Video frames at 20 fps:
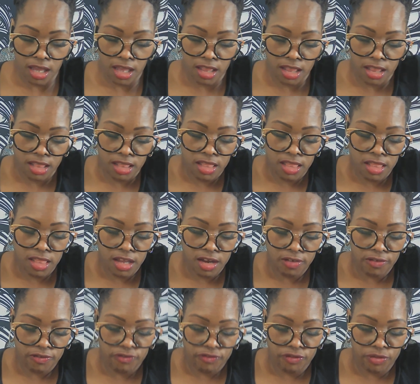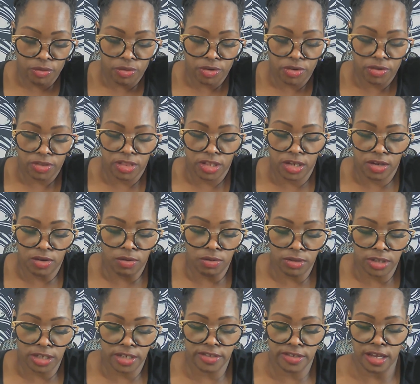Therefore, the
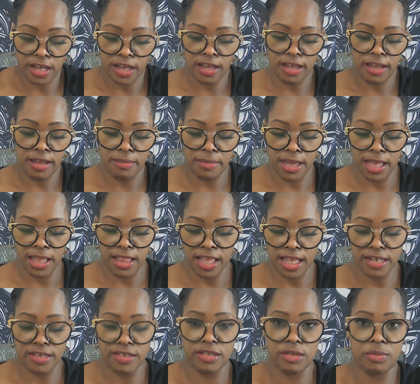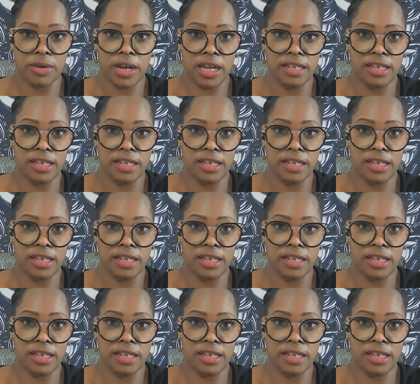only time that is the right